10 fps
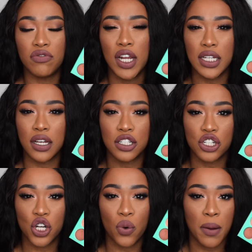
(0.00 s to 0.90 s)
really
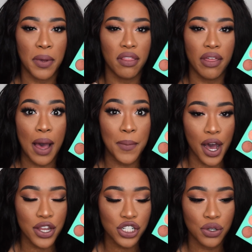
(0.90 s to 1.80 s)
doesn't show up that
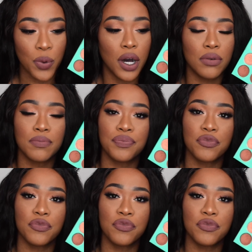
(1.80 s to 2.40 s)
much well